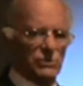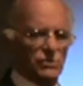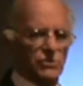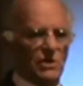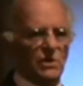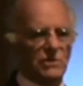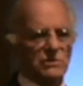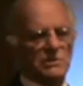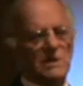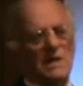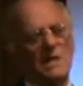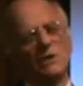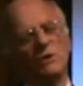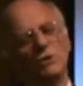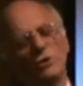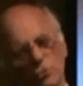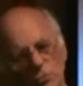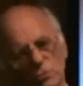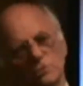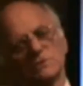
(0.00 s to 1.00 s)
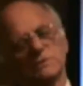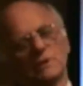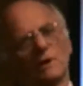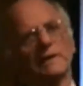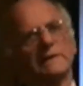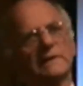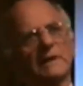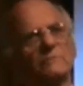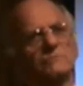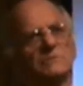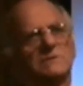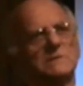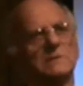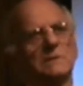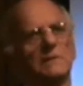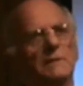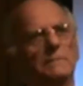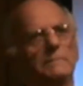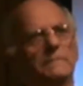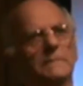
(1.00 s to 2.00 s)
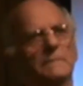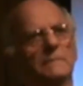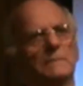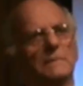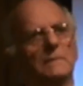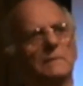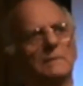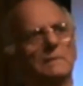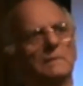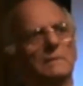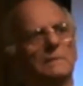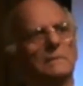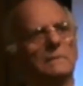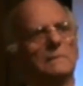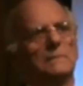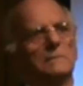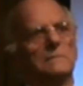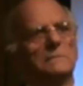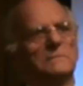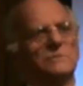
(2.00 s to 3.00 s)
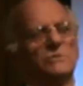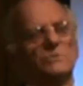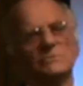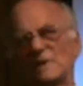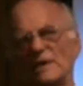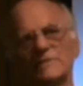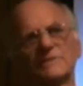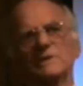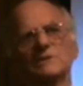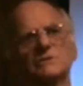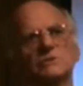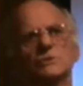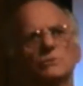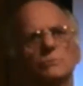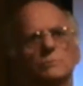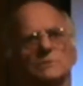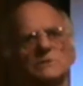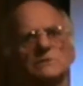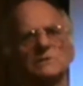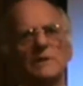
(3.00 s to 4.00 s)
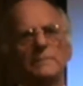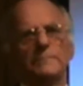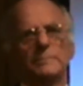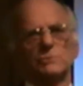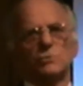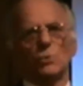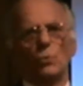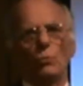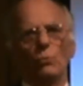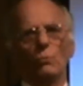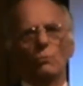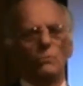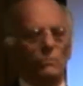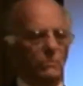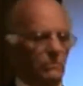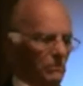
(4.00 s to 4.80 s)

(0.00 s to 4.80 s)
in a trance looks like they're asleep got nothing to do with sleep at all.